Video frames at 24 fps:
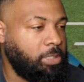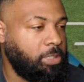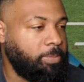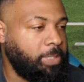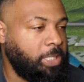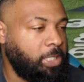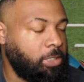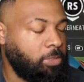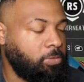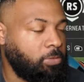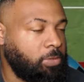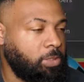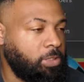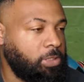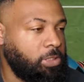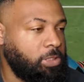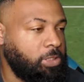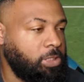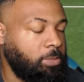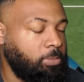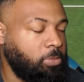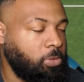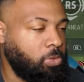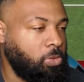to come out and run the
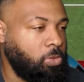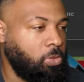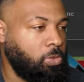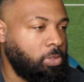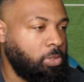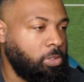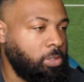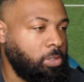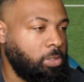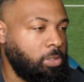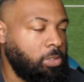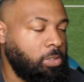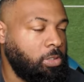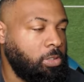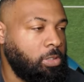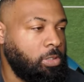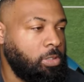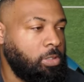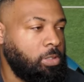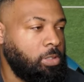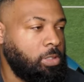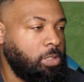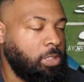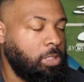double corner,
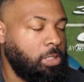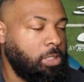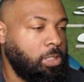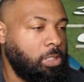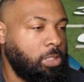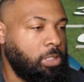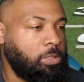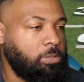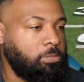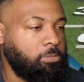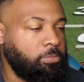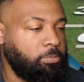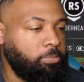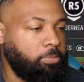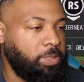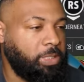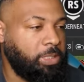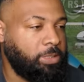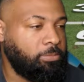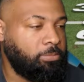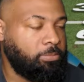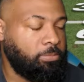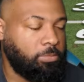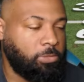um,
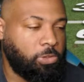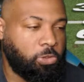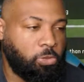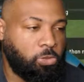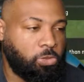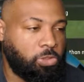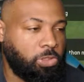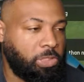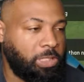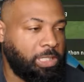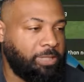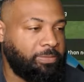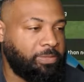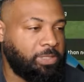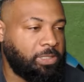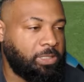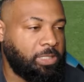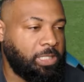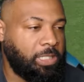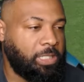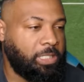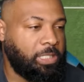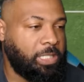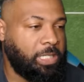but George kind
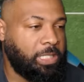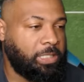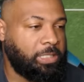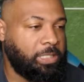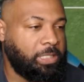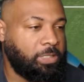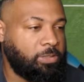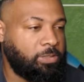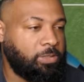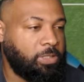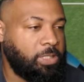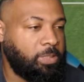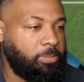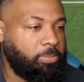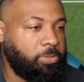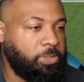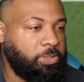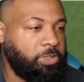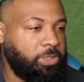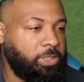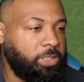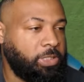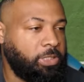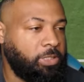got a knockdown, so I
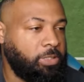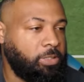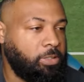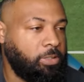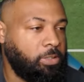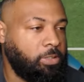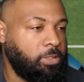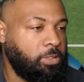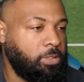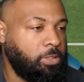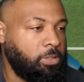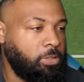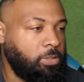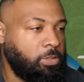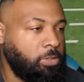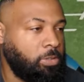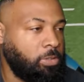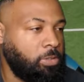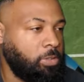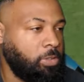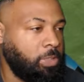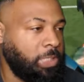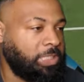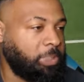appreciate it.
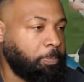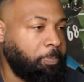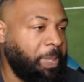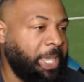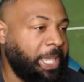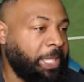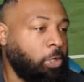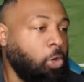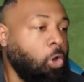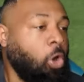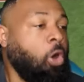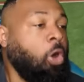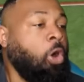That's a pick.